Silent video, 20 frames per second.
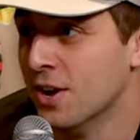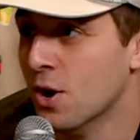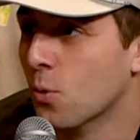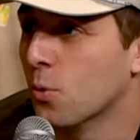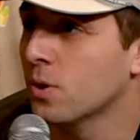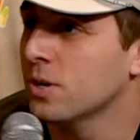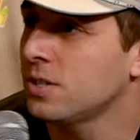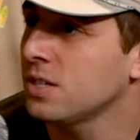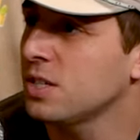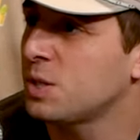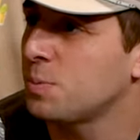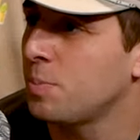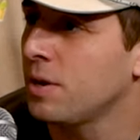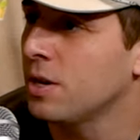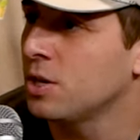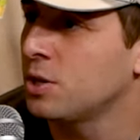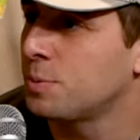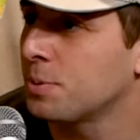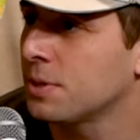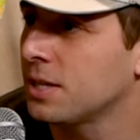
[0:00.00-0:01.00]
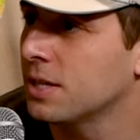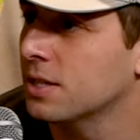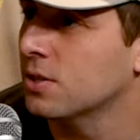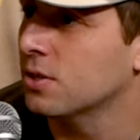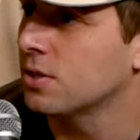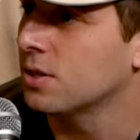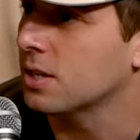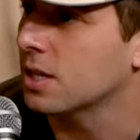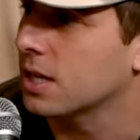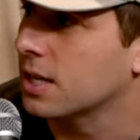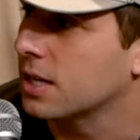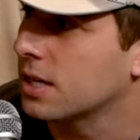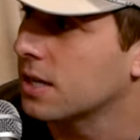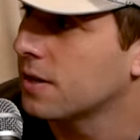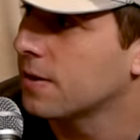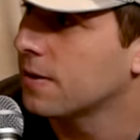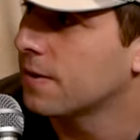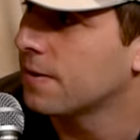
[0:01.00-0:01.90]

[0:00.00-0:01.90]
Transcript: What does this spinach plant look like?